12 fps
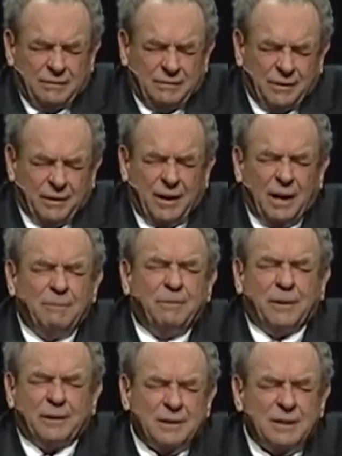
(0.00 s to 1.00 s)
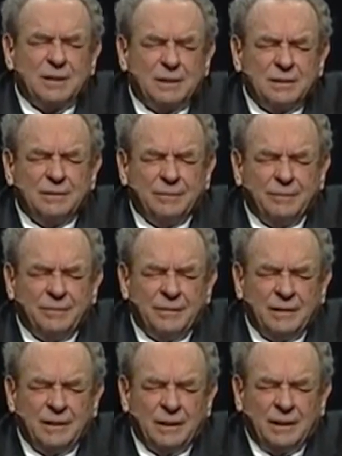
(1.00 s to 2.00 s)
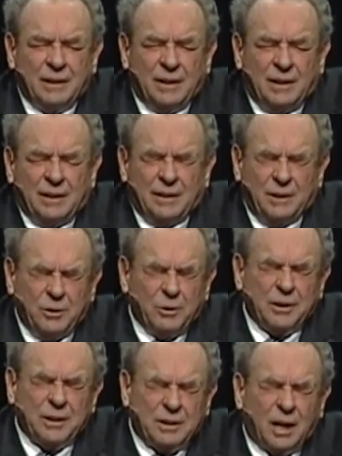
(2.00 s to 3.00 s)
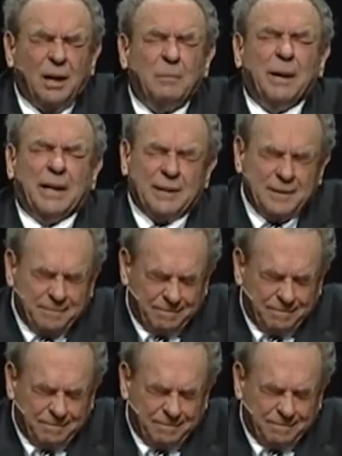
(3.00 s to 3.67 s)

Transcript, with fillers: for the comfort that you are determined